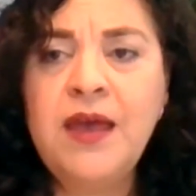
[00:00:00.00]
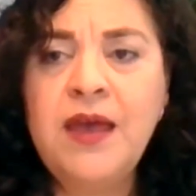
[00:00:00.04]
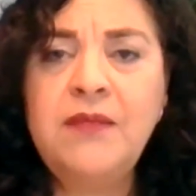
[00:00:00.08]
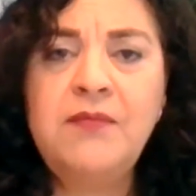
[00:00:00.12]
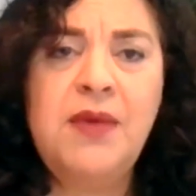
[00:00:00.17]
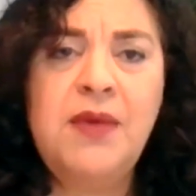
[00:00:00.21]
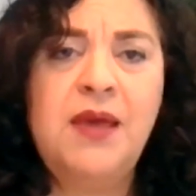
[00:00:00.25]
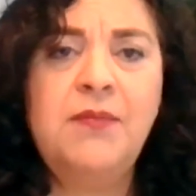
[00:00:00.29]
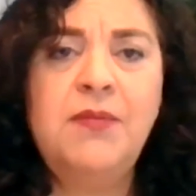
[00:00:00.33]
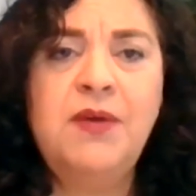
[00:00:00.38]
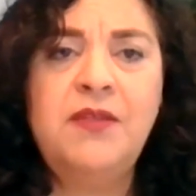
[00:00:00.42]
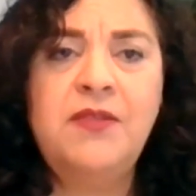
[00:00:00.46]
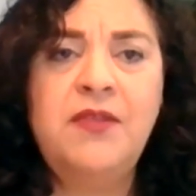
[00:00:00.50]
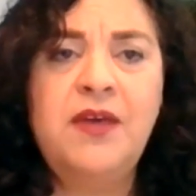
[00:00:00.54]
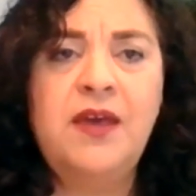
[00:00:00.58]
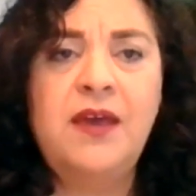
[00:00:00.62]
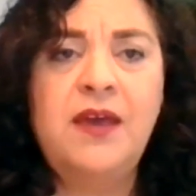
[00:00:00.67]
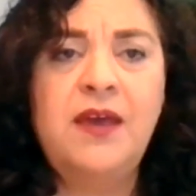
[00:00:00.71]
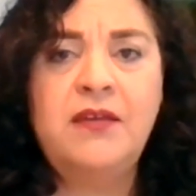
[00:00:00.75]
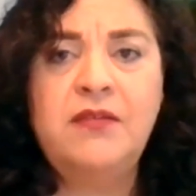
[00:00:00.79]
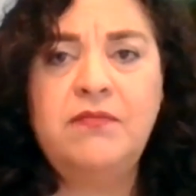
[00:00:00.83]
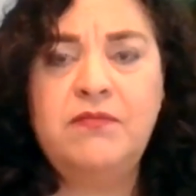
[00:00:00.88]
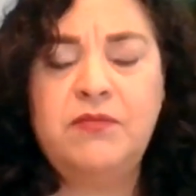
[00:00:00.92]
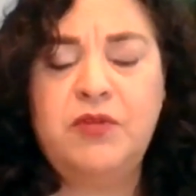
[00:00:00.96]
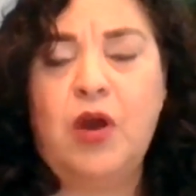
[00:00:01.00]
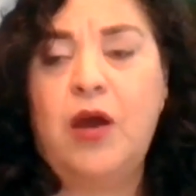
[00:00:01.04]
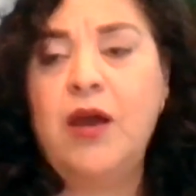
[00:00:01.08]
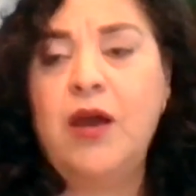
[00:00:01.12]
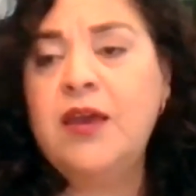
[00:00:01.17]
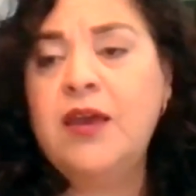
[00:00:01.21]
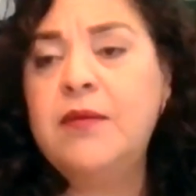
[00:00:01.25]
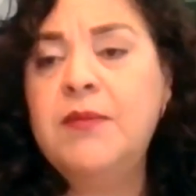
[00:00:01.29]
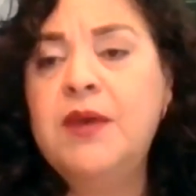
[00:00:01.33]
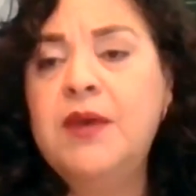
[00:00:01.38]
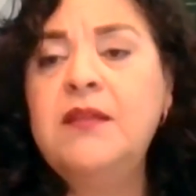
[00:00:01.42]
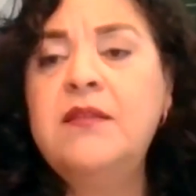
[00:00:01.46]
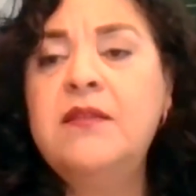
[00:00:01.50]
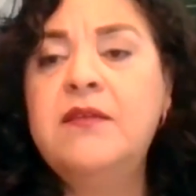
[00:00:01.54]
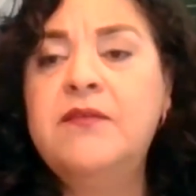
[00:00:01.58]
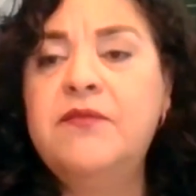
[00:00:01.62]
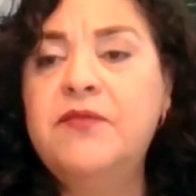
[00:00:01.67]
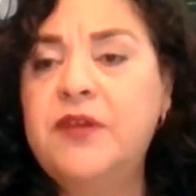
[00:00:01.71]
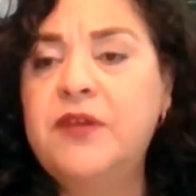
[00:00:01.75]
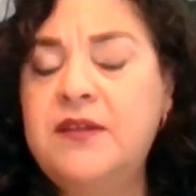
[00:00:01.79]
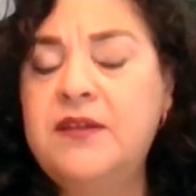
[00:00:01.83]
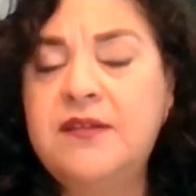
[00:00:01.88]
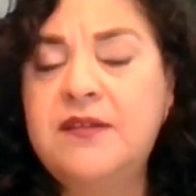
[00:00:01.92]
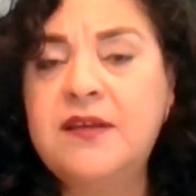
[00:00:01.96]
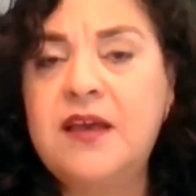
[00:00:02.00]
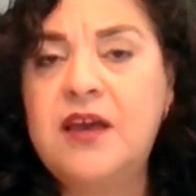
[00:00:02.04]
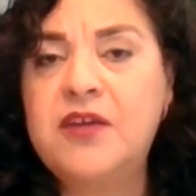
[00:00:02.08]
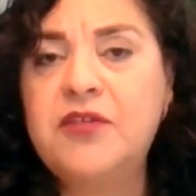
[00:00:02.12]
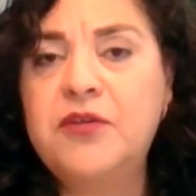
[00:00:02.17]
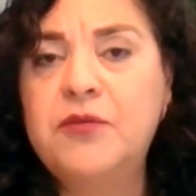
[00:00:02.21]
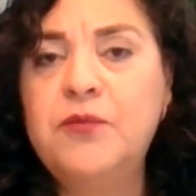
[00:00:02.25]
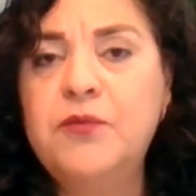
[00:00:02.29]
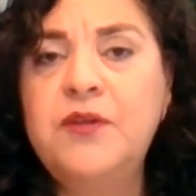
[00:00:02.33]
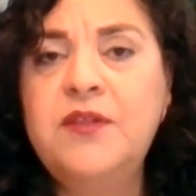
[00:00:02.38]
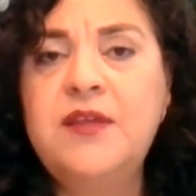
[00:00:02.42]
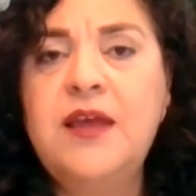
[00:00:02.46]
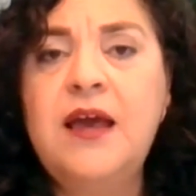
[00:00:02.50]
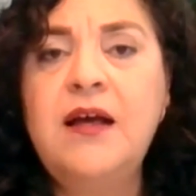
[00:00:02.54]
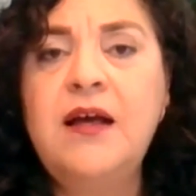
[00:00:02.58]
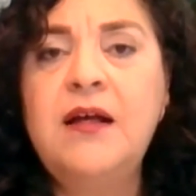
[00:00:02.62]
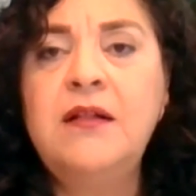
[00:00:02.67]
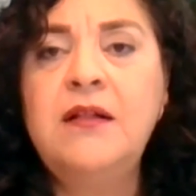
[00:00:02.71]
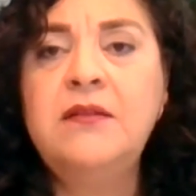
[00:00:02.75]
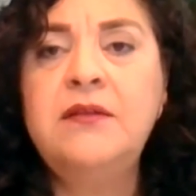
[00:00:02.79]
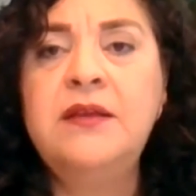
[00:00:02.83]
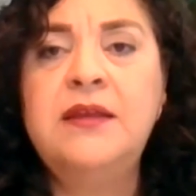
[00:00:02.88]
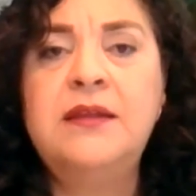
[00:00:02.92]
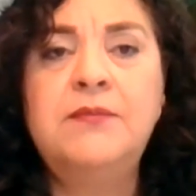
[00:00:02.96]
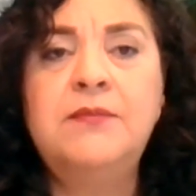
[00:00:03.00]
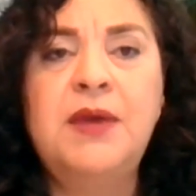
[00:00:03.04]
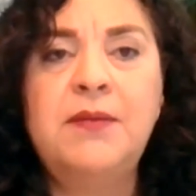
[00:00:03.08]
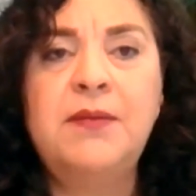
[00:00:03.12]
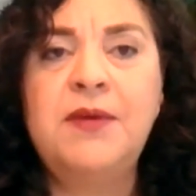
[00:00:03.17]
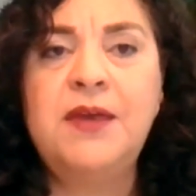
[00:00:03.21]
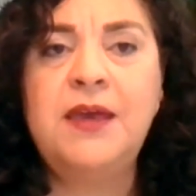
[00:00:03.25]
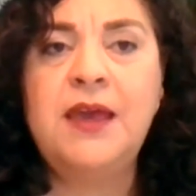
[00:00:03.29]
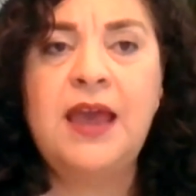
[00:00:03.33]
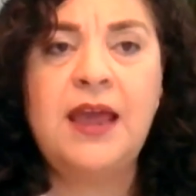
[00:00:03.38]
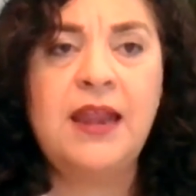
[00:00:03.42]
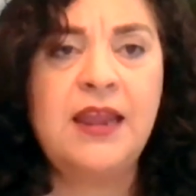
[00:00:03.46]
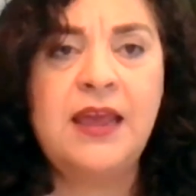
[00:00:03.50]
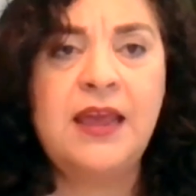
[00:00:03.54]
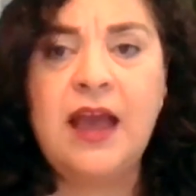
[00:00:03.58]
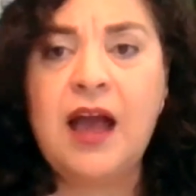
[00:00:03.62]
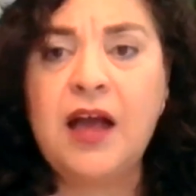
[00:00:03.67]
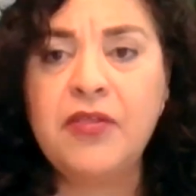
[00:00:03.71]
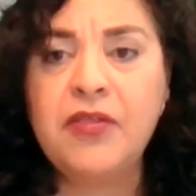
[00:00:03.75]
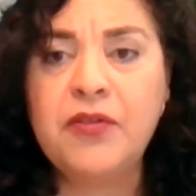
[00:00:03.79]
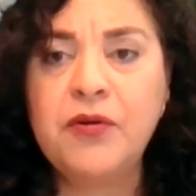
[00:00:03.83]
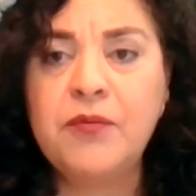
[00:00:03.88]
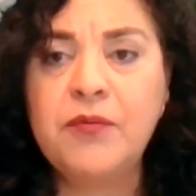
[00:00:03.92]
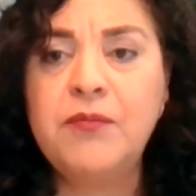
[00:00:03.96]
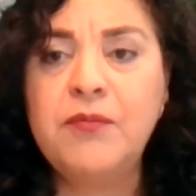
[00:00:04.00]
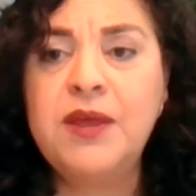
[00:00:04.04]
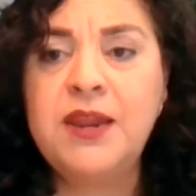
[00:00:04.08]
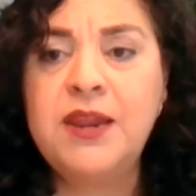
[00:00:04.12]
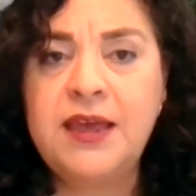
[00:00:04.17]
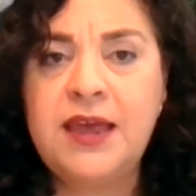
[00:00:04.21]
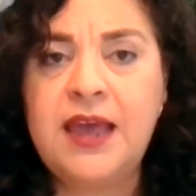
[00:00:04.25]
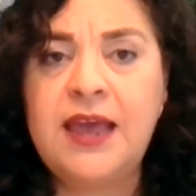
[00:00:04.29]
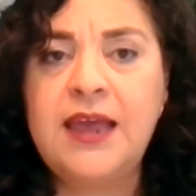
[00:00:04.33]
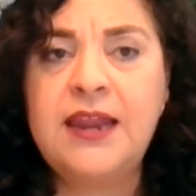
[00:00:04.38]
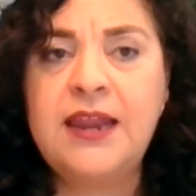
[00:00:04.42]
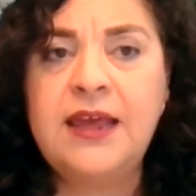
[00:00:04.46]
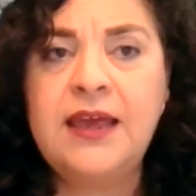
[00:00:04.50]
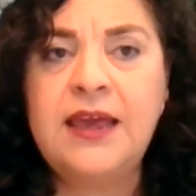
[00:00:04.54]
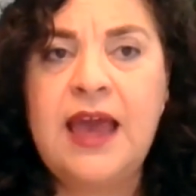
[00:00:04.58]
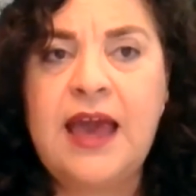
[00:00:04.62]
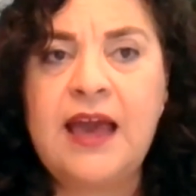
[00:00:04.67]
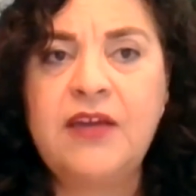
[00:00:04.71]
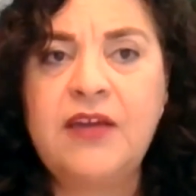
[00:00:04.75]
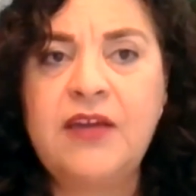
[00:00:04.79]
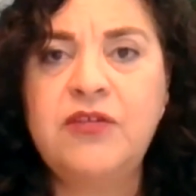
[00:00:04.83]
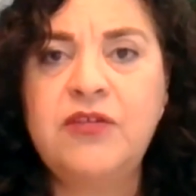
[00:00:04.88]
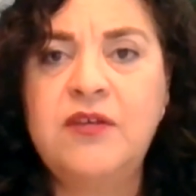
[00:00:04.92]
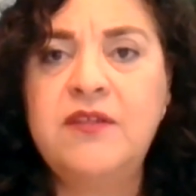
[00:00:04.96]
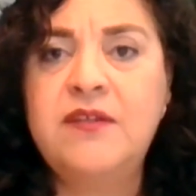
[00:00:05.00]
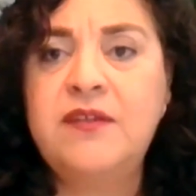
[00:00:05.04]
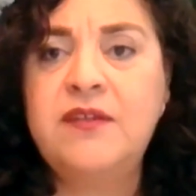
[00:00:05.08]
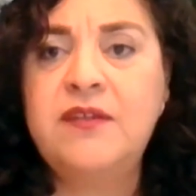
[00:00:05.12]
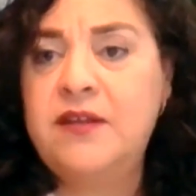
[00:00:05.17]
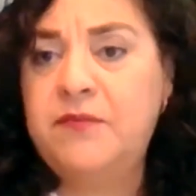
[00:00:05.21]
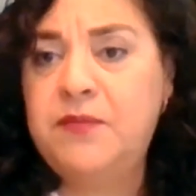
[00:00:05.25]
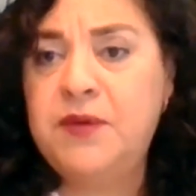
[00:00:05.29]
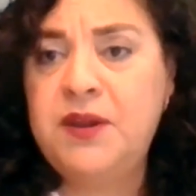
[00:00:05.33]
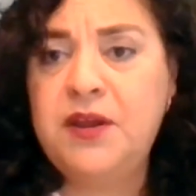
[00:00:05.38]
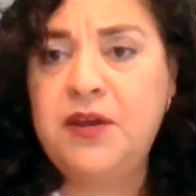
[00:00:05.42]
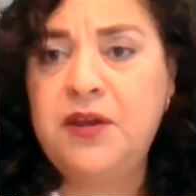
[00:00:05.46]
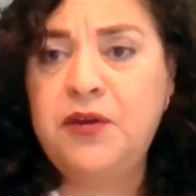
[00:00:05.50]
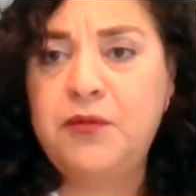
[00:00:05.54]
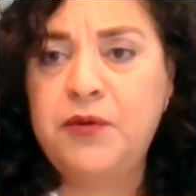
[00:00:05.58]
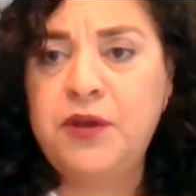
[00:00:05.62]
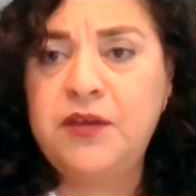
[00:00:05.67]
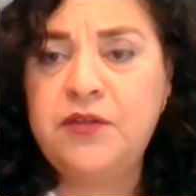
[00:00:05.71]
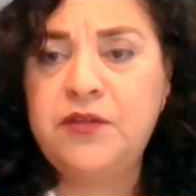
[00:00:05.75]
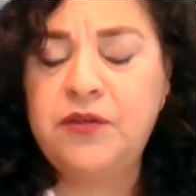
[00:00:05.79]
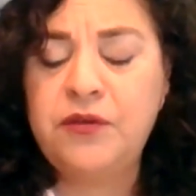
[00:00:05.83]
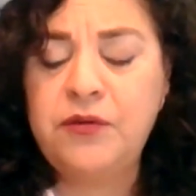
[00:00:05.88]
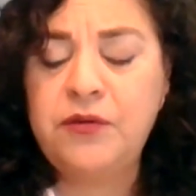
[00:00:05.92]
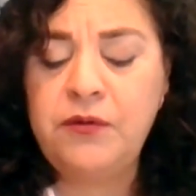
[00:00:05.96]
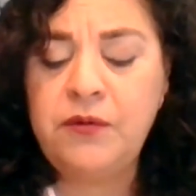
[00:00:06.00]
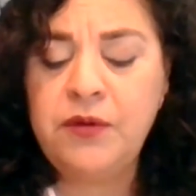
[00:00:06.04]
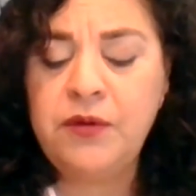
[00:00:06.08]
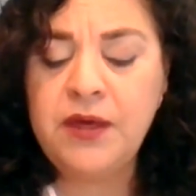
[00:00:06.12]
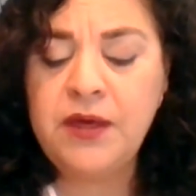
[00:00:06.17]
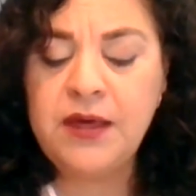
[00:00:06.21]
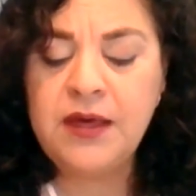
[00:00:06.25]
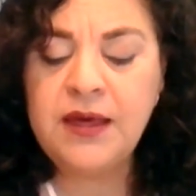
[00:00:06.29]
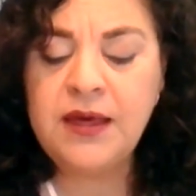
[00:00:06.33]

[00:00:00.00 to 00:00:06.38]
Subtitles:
and maybe they document if the discussion was held and maybe any other mitigating actions that have been agreed to.